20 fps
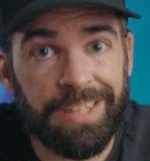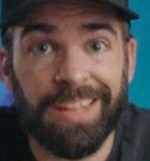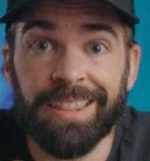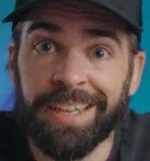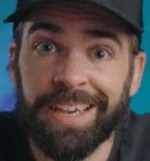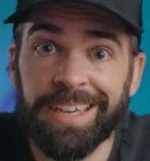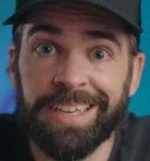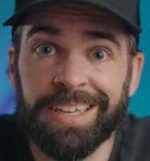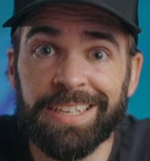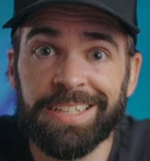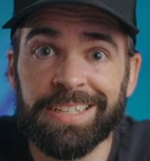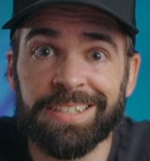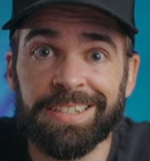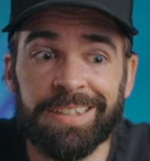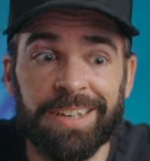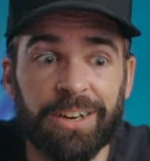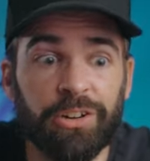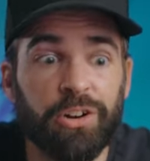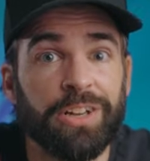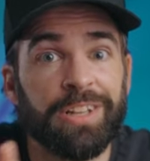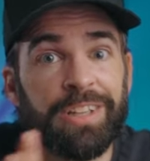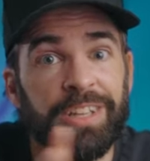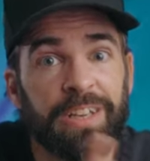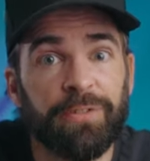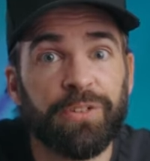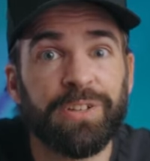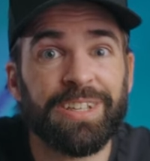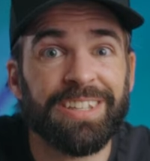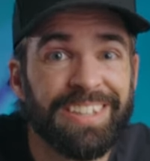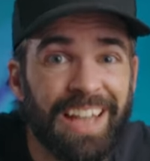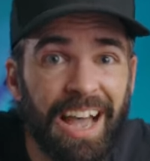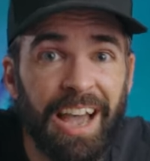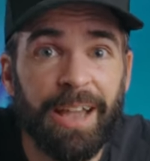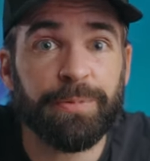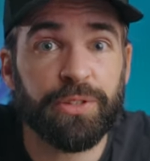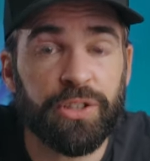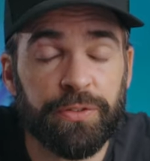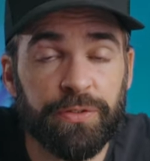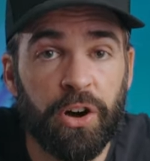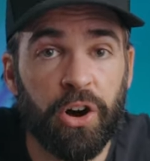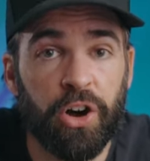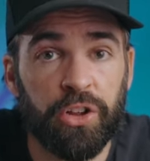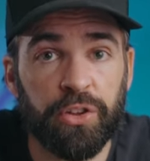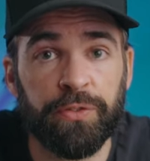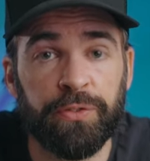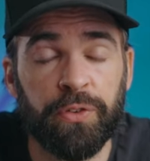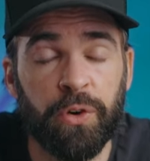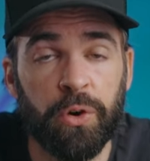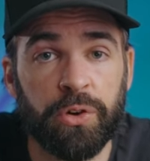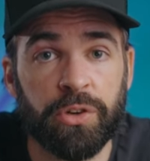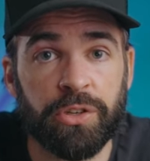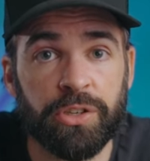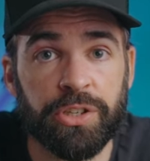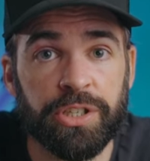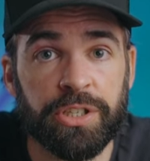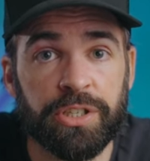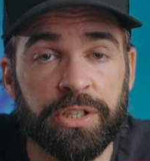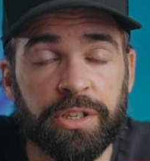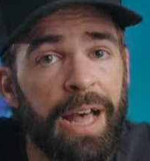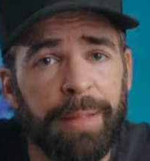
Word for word: the thing is, there are different types of autofocus.